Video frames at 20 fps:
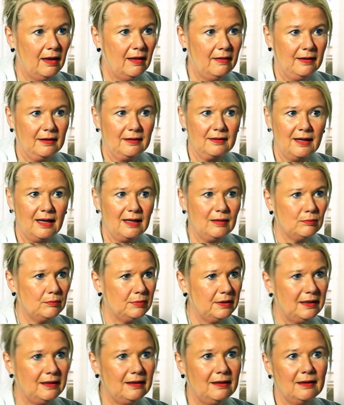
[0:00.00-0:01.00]
That can
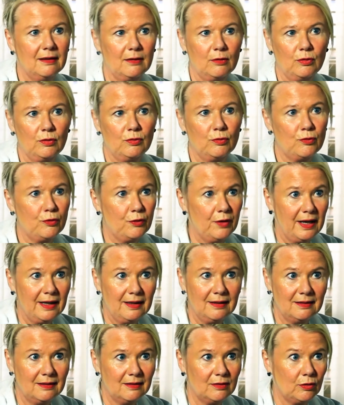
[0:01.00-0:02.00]
be a good
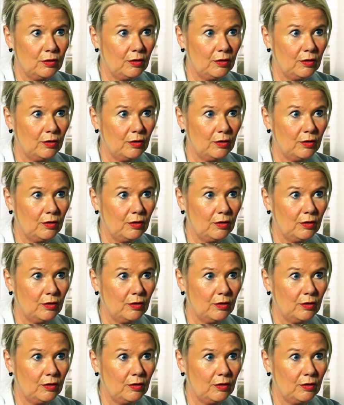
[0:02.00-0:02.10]
friend,